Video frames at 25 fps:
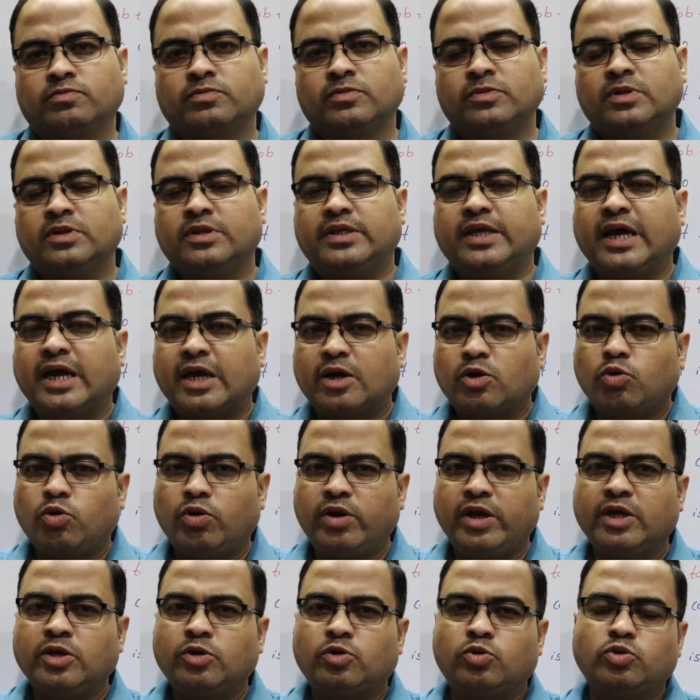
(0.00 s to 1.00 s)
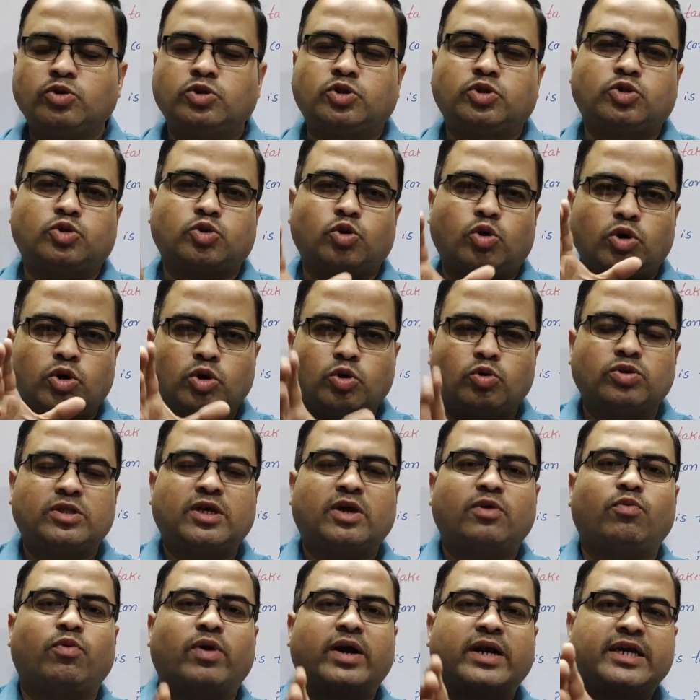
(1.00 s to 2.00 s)
you. They are going to show
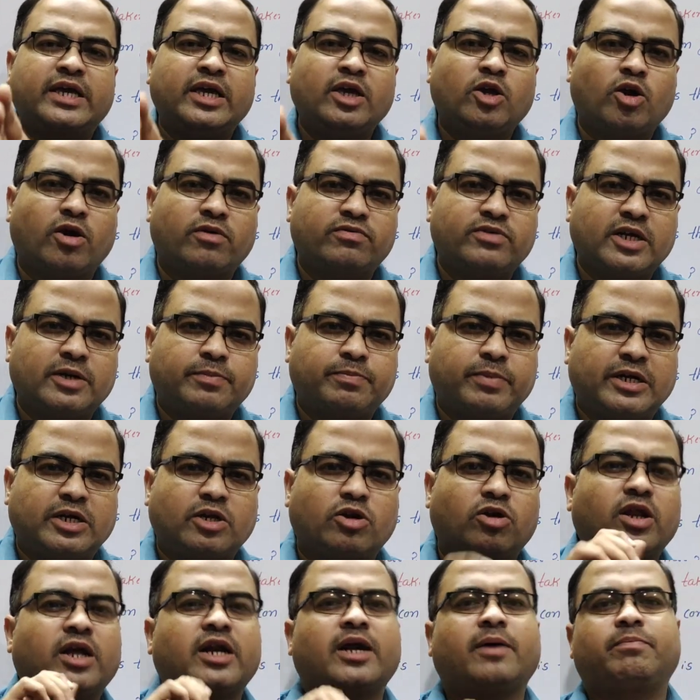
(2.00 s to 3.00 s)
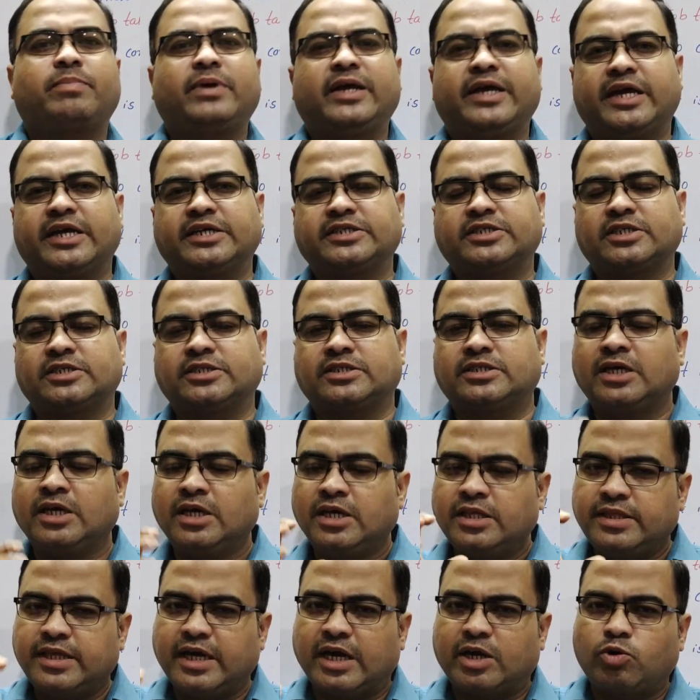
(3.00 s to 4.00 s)
you the working of that particular
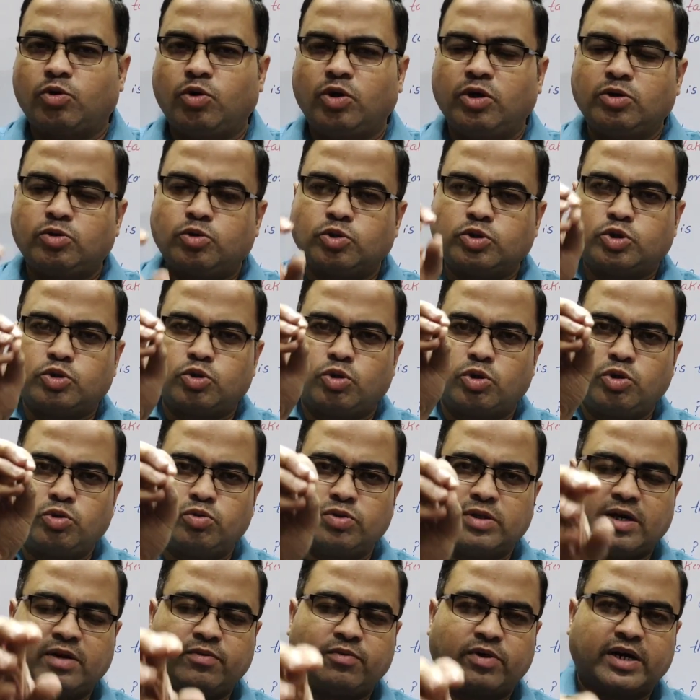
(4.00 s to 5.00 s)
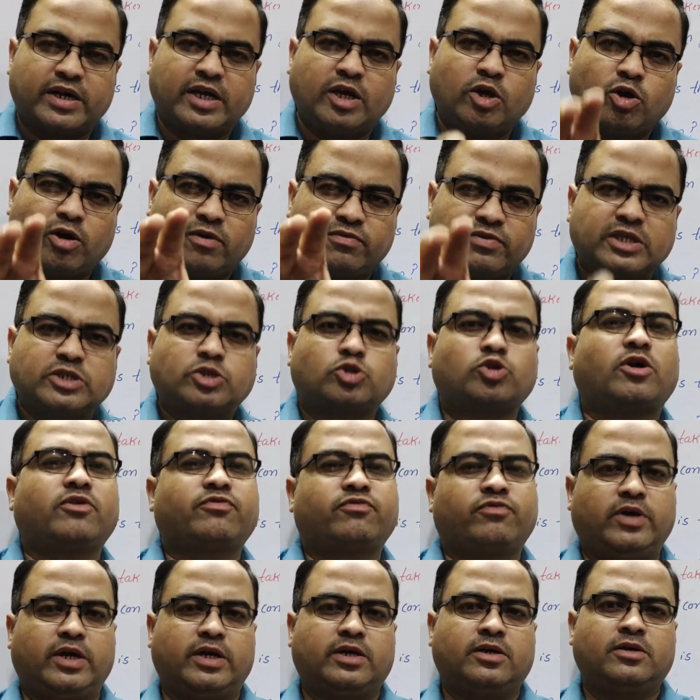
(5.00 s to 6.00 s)
applications. They are going to show you the working of the
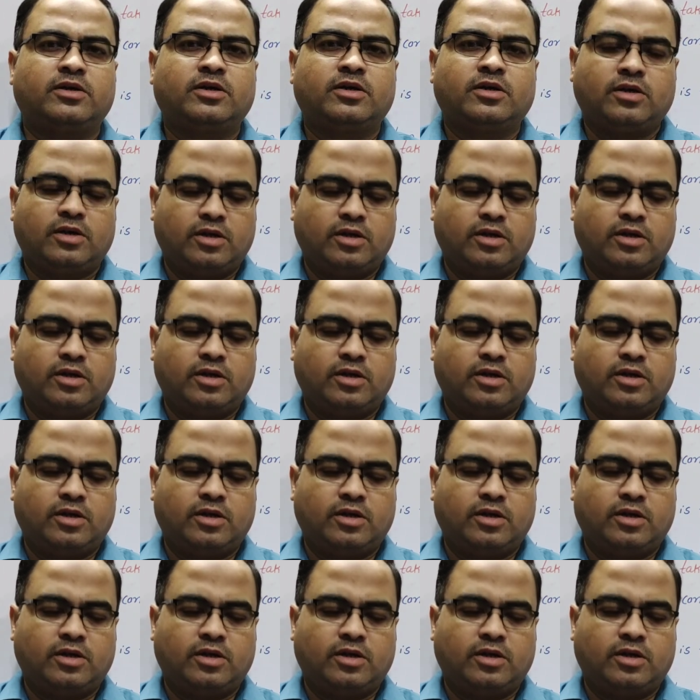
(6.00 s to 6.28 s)
software.